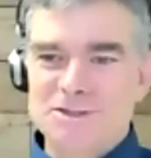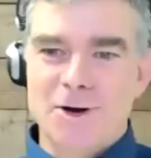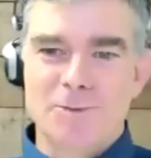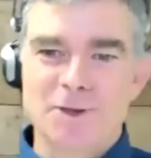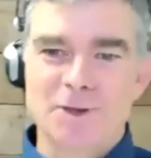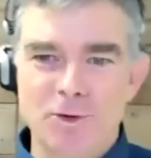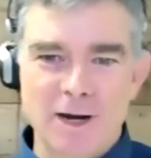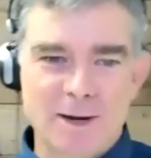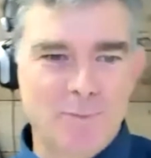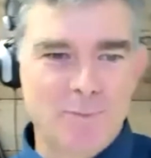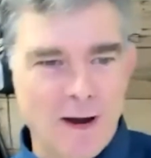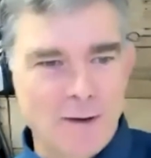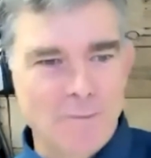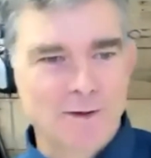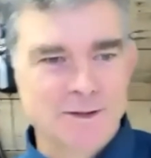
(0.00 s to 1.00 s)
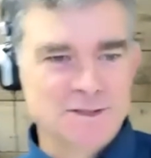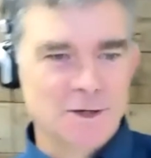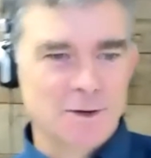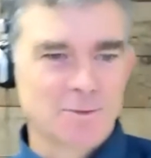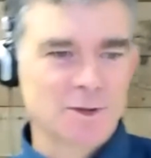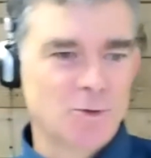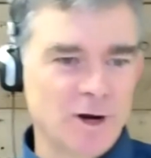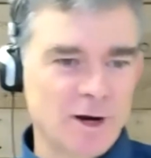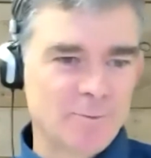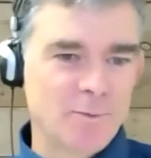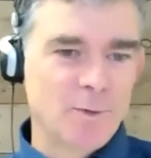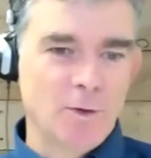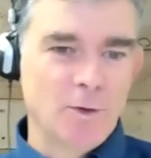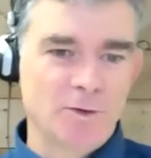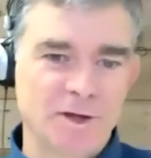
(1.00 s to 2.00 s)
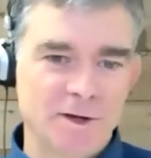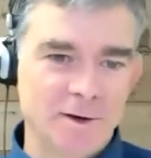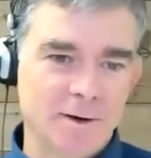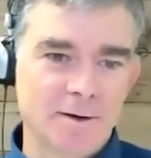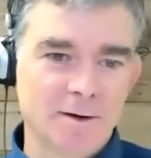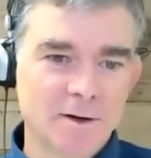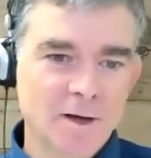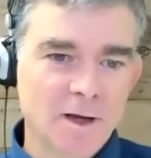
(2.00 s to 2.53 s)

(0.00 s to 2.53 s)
with a quick poll here,